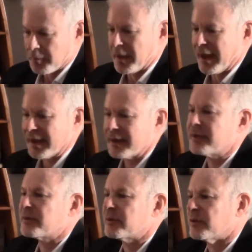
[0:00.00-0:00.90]
back,
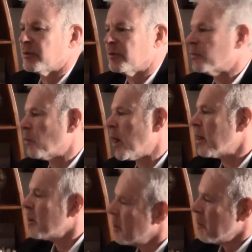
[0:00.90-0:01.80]

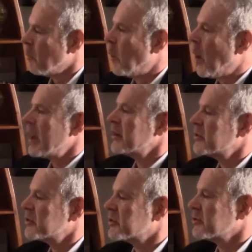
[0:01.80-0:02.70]
why did
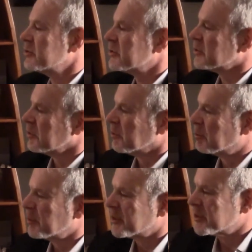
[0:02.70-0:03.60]
you choose to
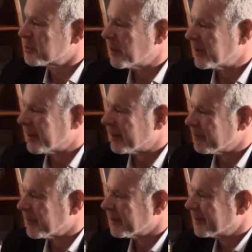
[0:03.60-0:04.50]
participate in that
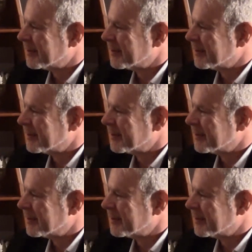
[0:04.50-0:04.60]
event?